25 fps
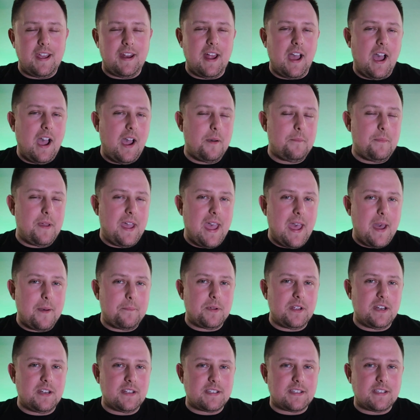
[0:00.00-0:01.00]
And I'm
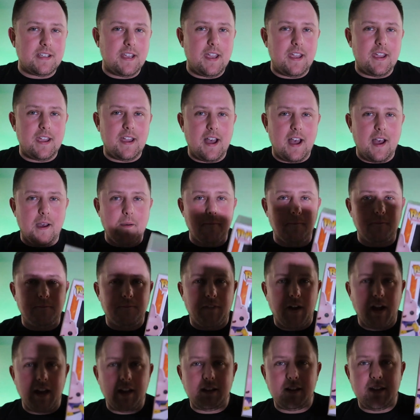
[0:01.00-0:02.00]
happy to say I'm
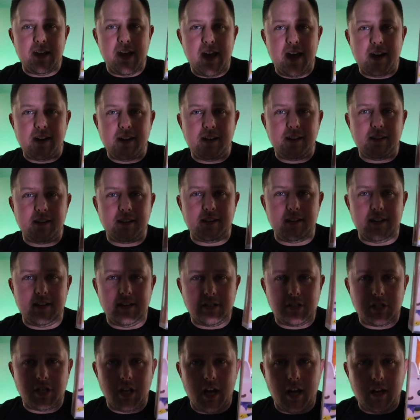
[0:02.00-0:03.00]
finally adding the
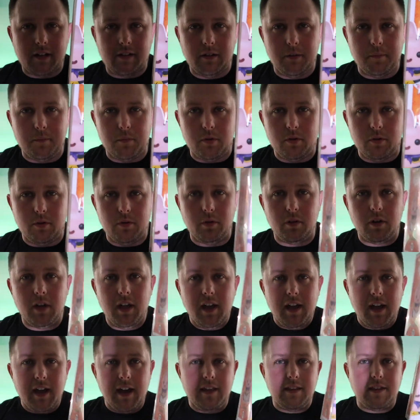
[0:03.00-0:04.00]
Chocolate Boo.
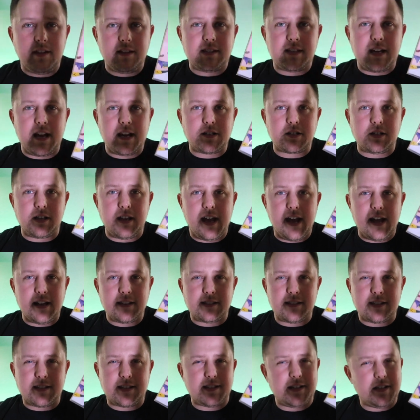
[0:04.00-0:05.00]
And this actually
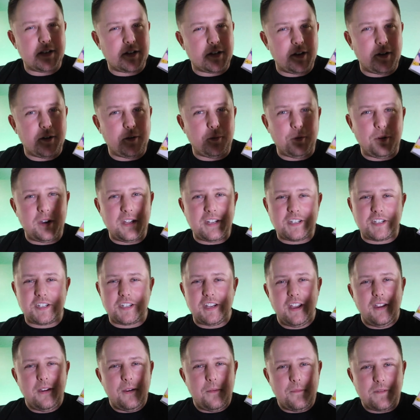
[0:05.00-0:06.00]
has the sticker, which
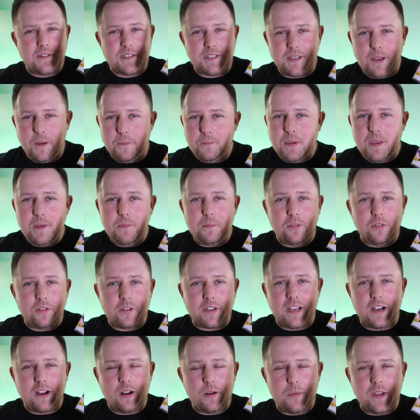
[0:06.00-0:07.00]
some people
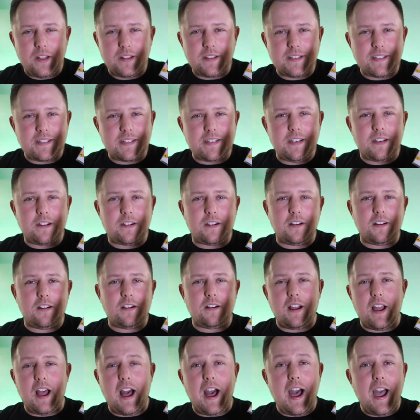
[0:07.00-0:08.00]
care about the
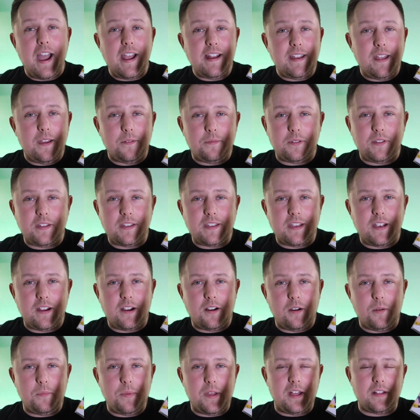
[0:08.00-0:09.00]
sticker. I definitely
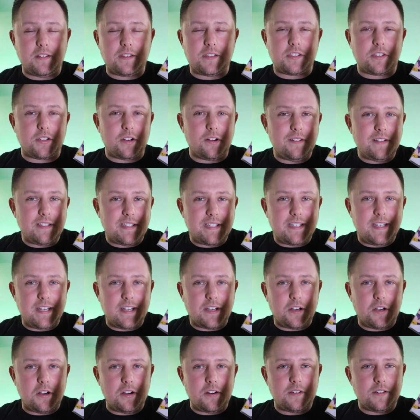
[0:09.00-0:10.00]
care about certain
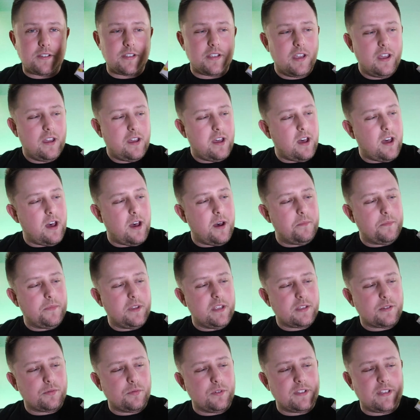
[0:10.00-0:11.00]
stickers. Um,
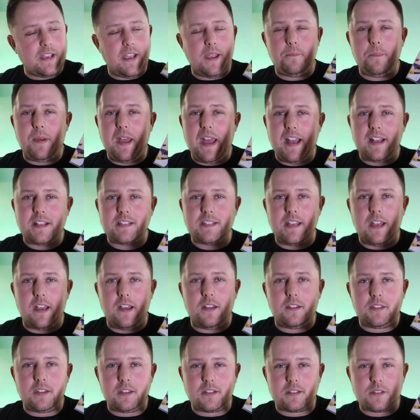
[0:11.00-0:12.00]
this was a Pac
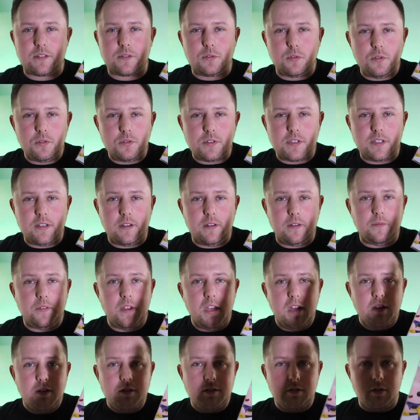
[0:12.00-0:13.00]
South exclusive,
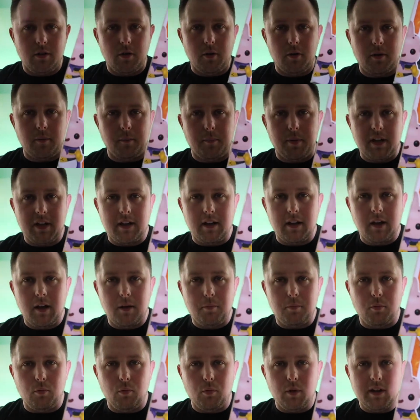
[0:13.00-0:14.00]
so to pick it
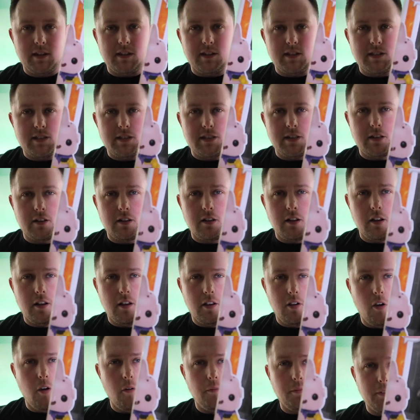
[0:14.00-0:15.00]
up with the
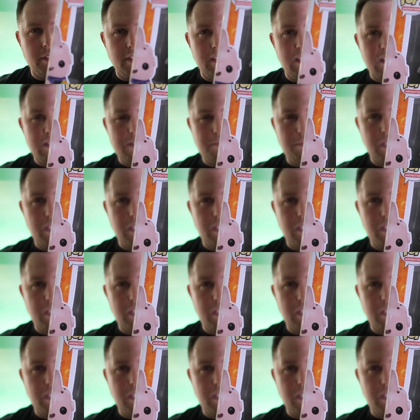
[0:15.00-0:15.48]
sticker, hopefully that's